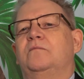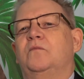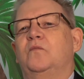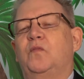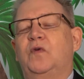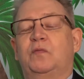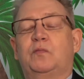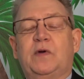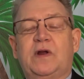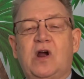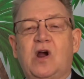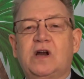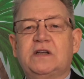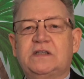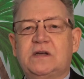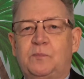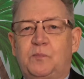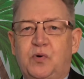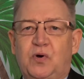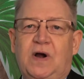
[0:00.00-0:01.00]
With regard
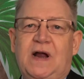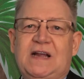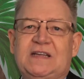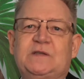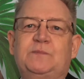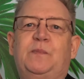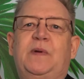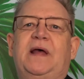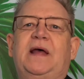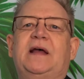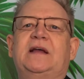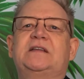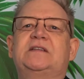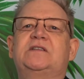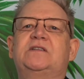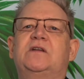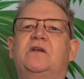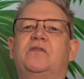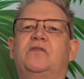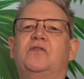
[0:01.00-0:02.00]
to
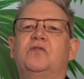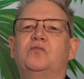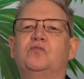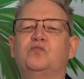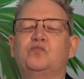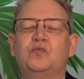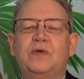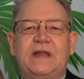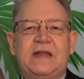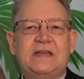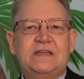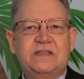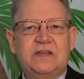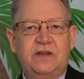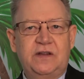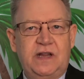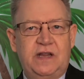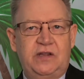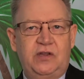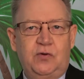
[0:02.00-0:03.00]
prospects, the
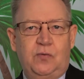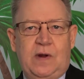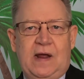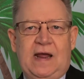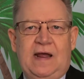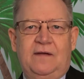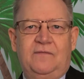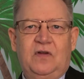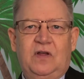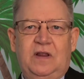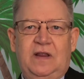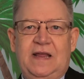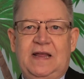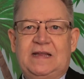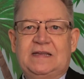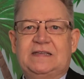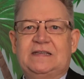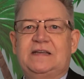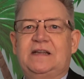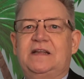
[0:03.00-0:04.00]
reason that you have a
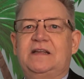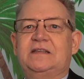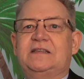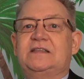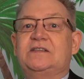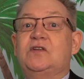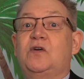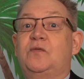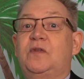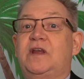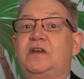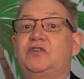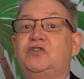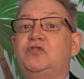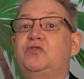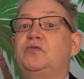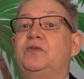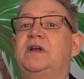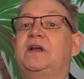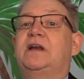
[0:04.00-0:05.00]
list is so that
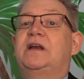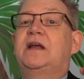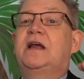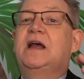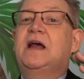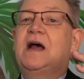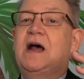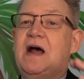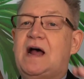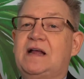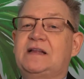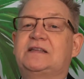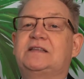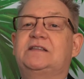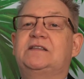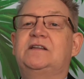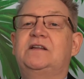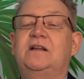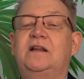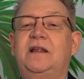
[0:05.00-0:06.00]
you can
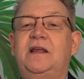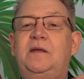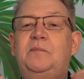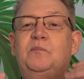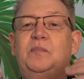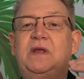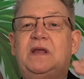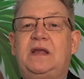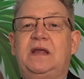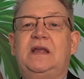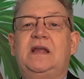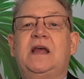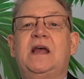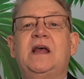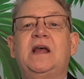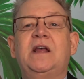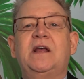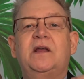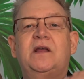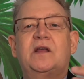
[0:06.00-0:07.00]
constantly be
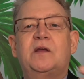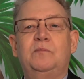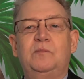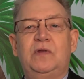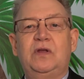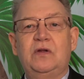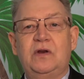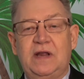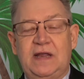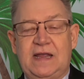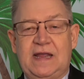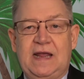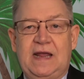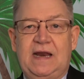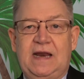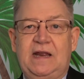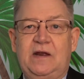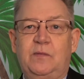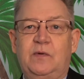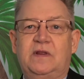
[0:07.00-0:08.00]

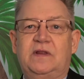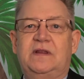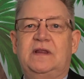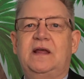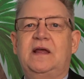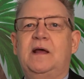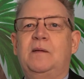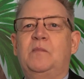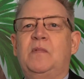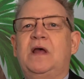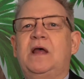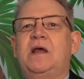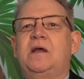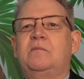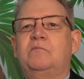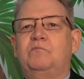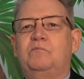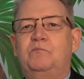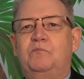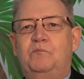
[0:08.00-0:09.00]
communicating with them,
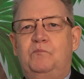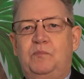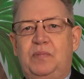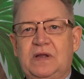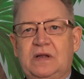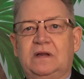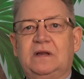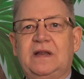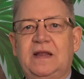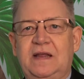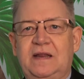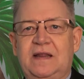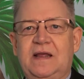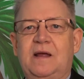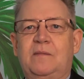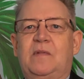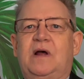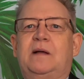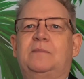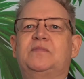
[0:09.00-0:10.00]
building
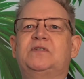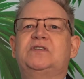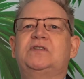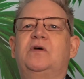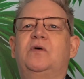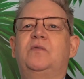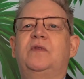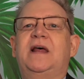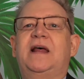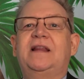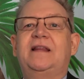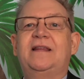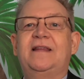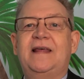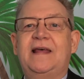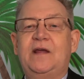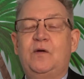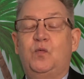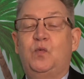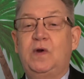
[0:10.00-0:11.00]
them up so that
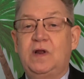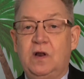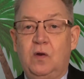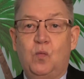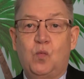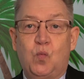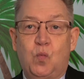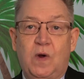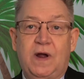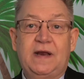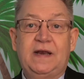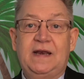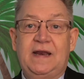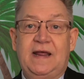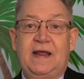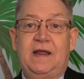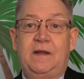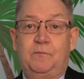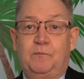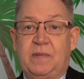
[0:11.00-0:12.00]
they will one
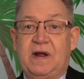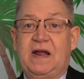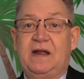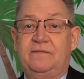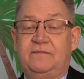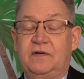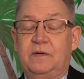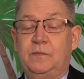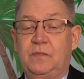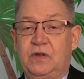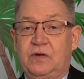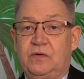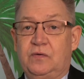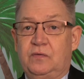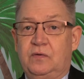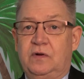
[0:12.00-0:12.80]
day buy from you.